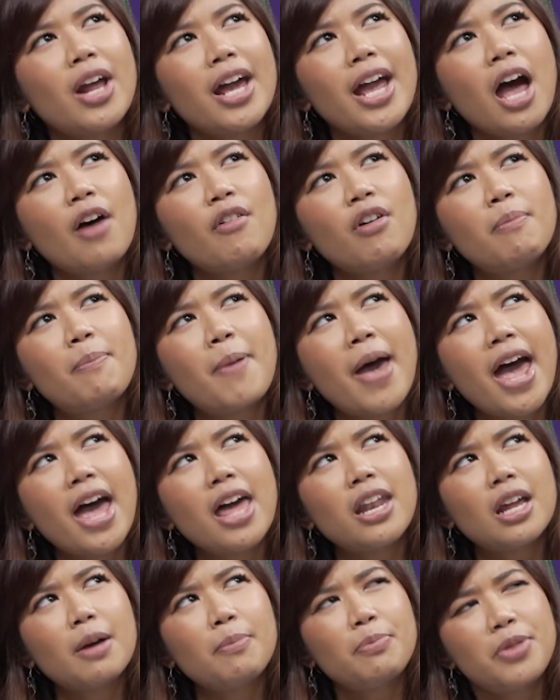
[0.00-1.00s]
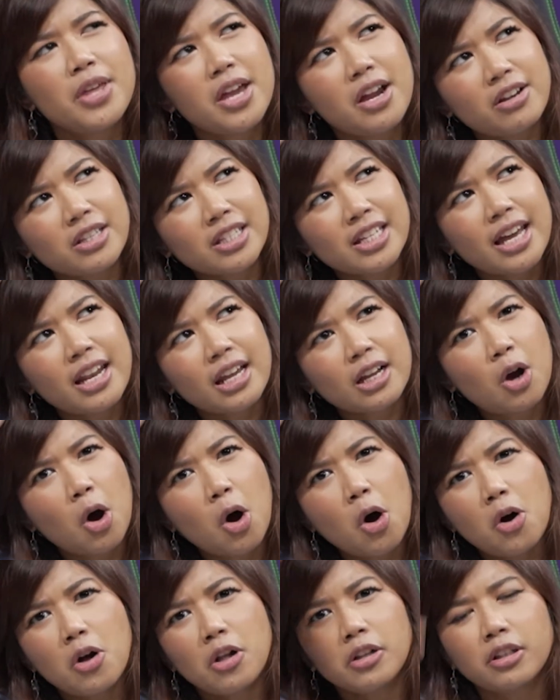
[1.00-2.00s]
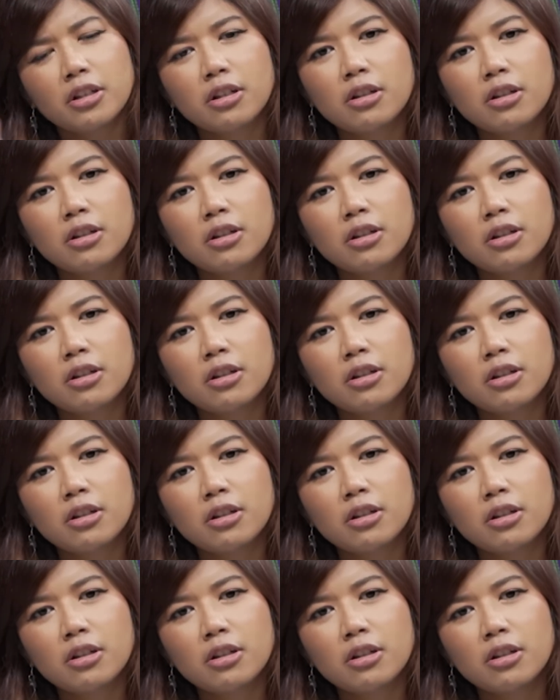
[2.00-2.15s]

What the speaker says: I have a band up there? It's kind of cold, you